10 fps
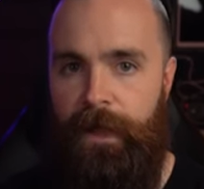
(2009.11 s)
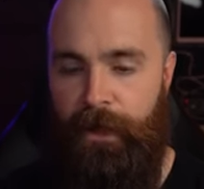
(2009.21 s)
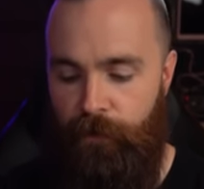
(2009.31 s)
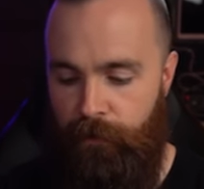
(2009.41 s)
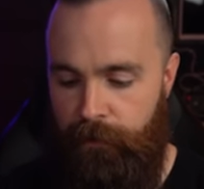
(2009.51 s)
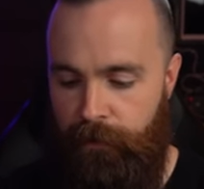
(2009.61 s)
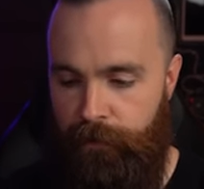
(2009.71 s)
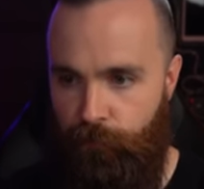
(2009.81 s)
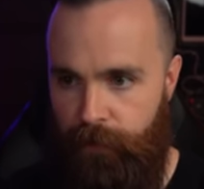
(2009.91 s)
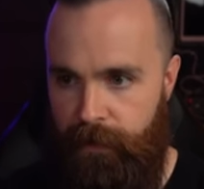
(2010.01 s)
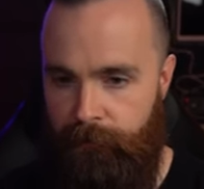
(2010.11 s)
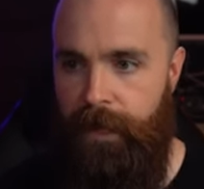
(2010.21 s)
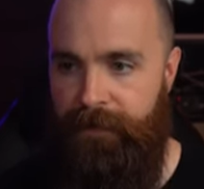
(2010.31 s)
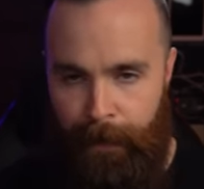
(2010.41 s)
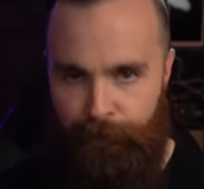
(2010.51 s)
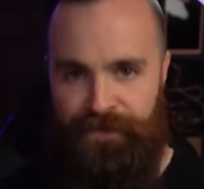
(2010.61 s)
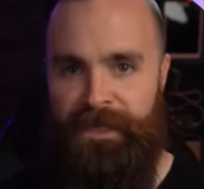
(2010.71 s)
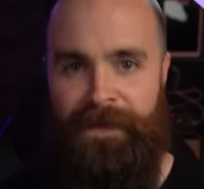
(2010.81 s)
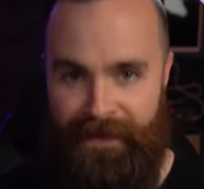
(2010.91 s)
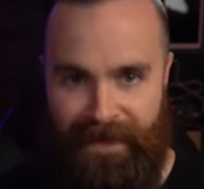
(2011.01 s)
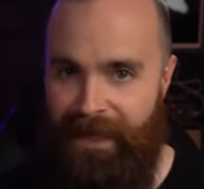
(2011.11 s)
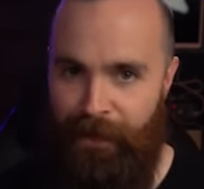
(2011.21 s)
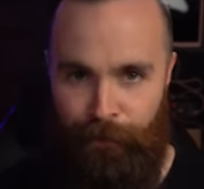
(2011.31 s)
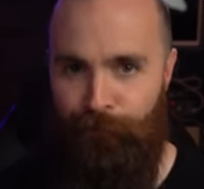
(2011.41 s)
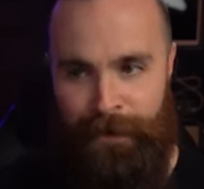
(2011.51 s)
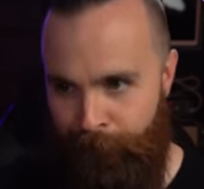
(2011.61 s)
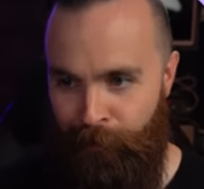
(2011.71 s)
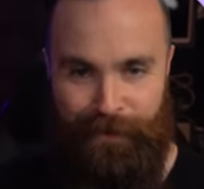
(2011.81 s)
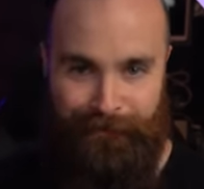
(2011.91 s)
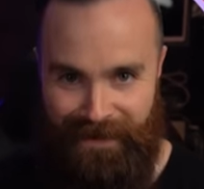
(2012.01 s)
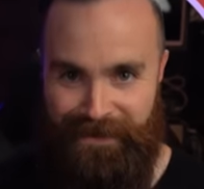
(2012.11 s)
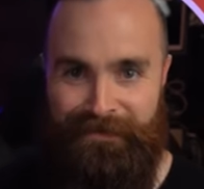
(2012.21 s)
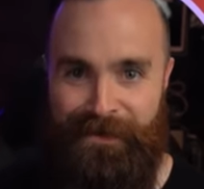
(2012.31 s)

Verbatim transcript: L three. And that puts it in the L three mode as it,